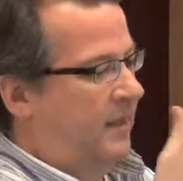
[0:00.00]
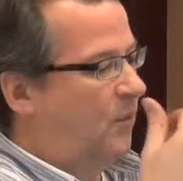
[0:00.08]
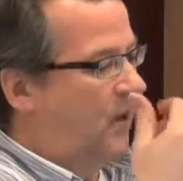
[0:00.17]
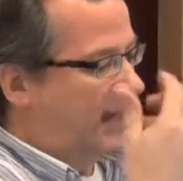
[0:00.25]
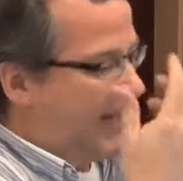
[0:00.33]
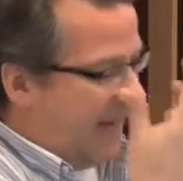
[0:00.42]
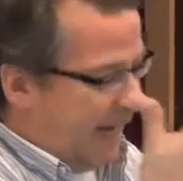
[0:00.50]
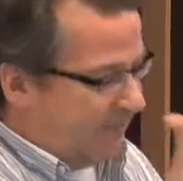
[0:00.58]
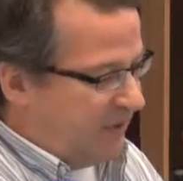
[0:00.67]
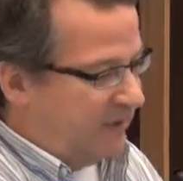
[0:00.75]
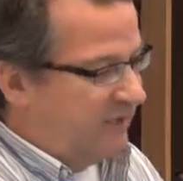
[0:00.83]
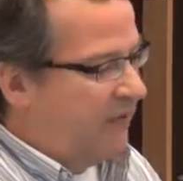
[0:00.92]
when it
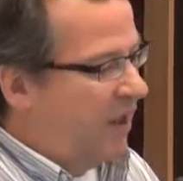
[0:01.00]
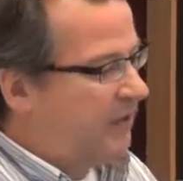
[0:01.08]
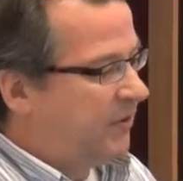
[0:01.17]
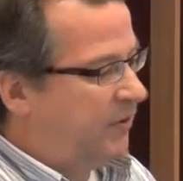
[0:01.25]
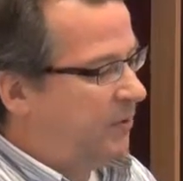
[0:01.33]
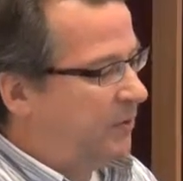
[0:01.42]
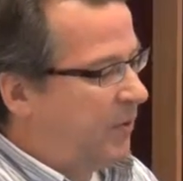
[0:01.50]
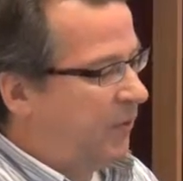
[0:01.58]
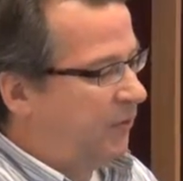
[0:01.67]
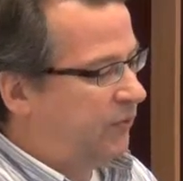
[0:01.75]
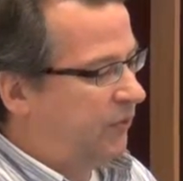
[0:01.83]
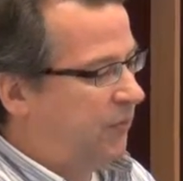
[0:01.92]
came to the development of the
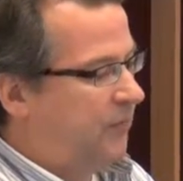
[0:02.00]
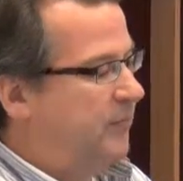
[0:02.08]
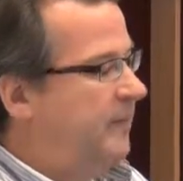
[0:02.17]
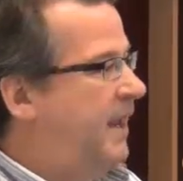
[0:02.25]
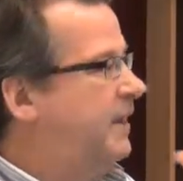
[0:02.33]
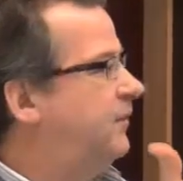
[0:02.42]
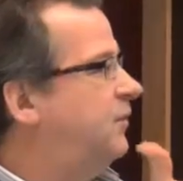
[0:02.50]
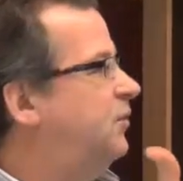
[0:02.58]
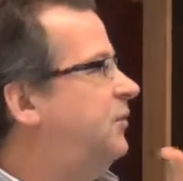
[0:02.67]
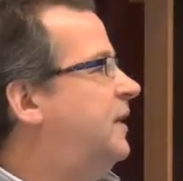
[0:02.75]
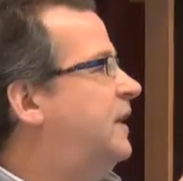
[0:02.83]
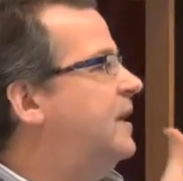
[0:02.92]
proposal, many of
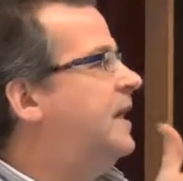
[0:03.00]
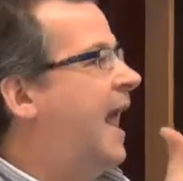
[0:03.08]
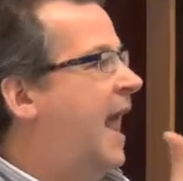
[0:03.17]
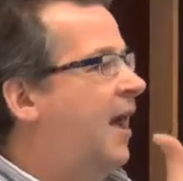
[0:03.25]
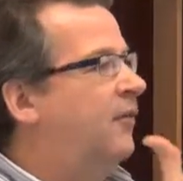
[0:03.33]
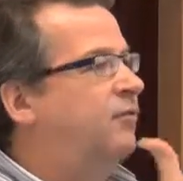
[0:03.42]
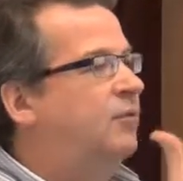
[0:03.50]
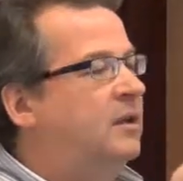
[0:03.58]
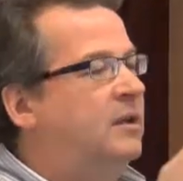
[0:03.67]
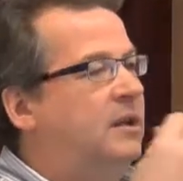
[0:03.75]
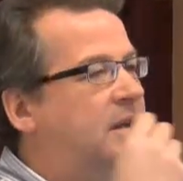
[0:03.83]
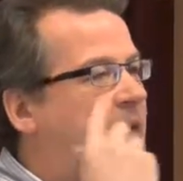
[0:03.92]
you didn't have
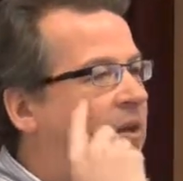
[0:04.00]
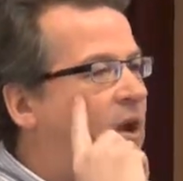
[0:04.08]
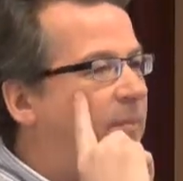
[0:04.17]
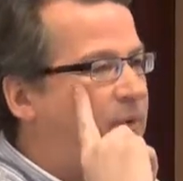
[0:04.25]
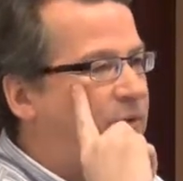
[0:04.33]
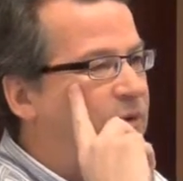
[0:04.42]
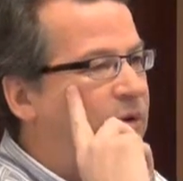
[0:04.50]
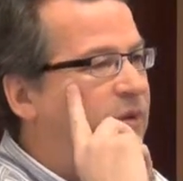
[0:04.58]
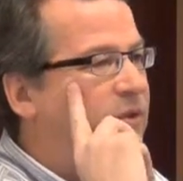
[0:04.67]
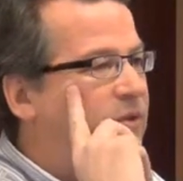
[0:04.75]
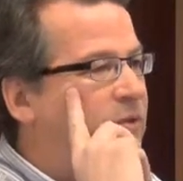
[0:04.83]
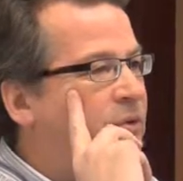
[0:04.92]
really an
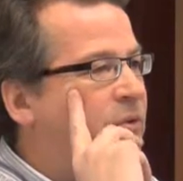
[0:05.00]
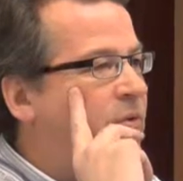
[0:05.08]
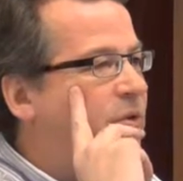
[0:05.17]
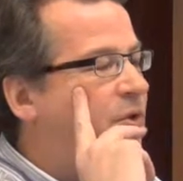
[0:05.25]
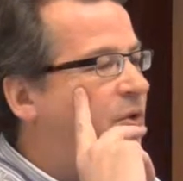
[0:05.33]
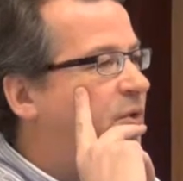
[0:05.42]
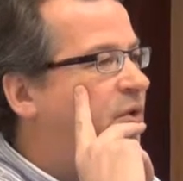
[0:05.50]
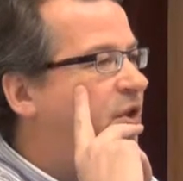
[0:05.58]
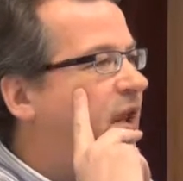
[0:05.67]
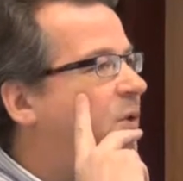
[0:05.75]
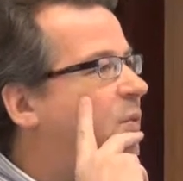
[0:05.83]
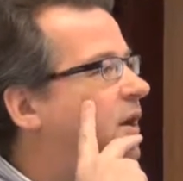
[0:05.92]
opportunity to
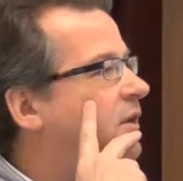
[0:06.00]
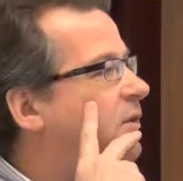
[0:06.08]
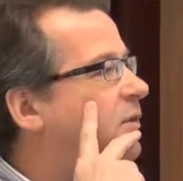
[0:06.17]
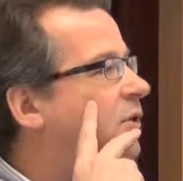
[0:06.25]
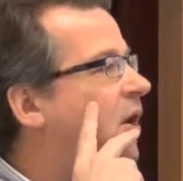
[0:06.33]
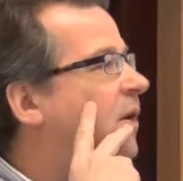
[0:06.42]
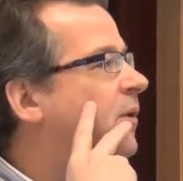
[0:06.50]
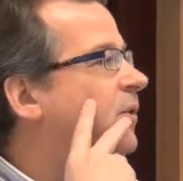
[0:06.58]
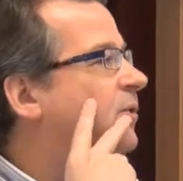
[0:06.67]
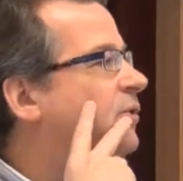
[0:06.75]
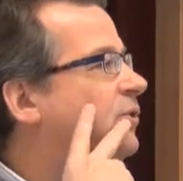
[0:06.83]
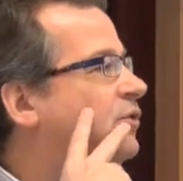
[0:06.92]
say what you thought
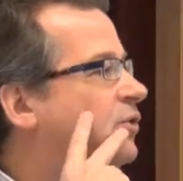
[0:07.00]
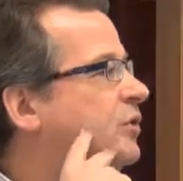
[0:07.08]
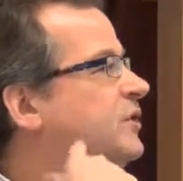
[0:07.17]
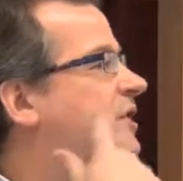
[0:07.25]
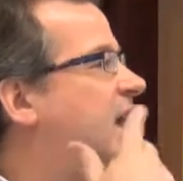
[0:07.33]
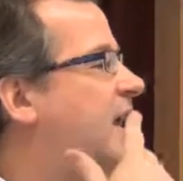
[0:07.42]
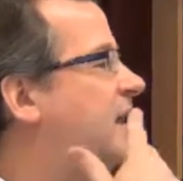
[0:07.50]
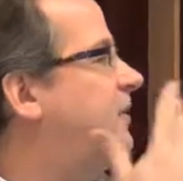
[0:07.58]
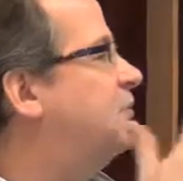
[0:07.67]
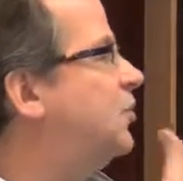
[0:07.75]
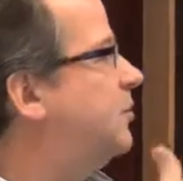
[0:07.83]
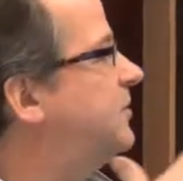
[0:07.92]
you should say
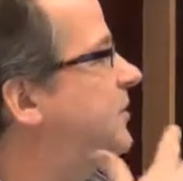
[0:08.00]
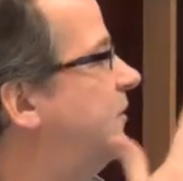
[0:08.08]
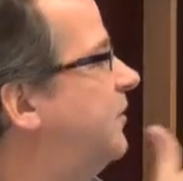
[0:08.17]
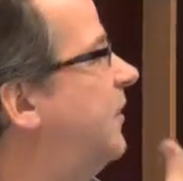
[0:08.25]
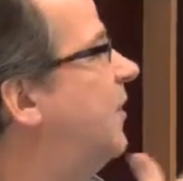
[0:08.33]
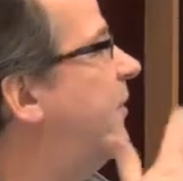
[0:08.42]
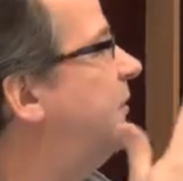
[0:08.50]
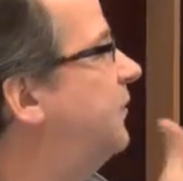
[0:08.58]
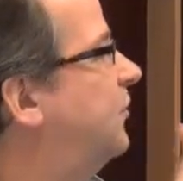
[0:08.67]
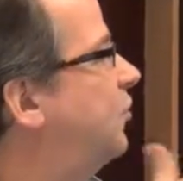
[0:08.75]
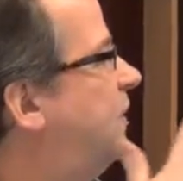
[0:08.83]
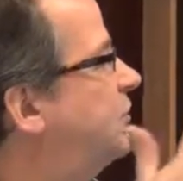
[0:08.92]
in terms of the development
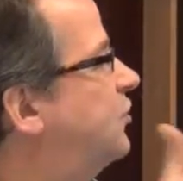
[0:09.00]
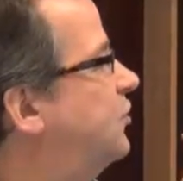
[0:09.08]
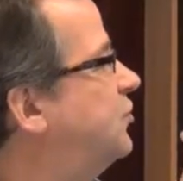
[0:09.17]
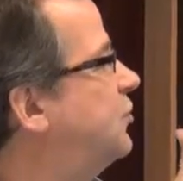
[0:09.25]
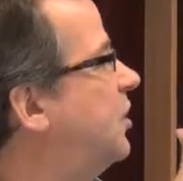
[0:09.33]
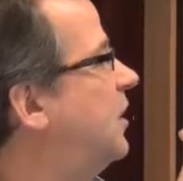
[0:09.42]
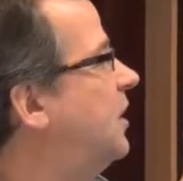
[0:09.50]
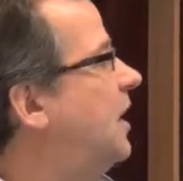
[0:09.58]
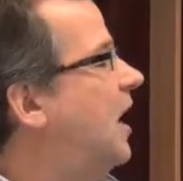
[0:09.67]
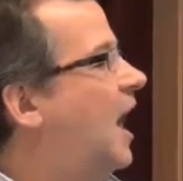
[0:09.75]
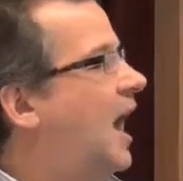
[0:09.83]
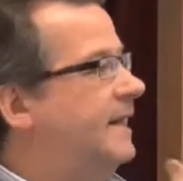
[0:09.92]
of the research
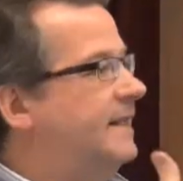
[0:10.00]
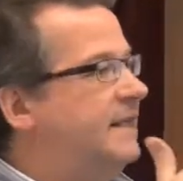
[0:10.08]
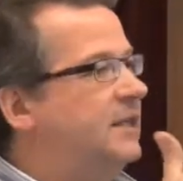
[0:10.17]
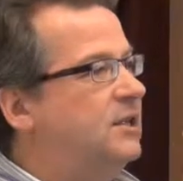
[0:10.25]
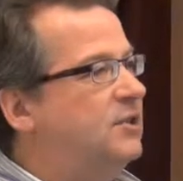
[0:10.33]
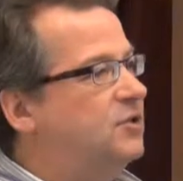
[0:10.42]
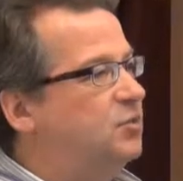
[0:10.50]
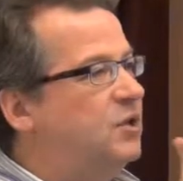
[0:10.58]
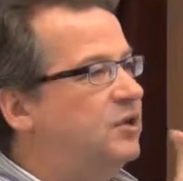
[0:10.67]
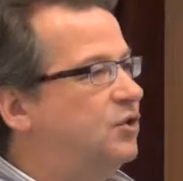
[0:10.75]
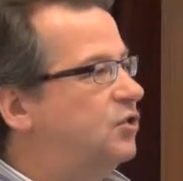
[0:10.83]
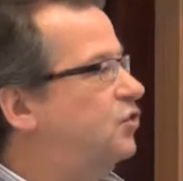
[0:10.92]
ideas,
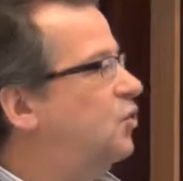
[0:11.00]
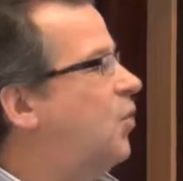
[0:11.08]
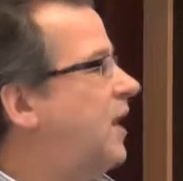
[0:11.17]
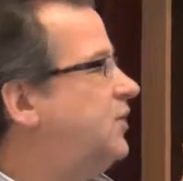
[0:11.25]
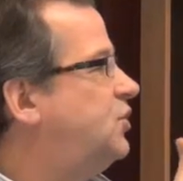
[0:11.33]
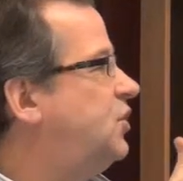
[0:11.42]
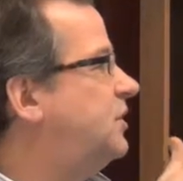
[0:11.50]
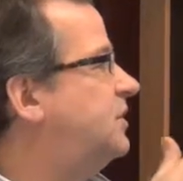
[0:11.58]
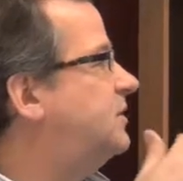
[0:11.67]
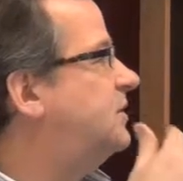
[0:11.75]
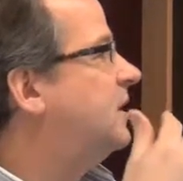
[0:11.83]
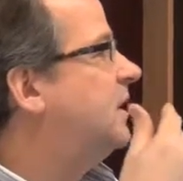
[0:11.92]
research
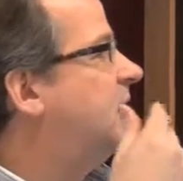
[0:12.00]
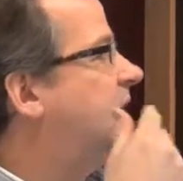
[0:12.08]
questions.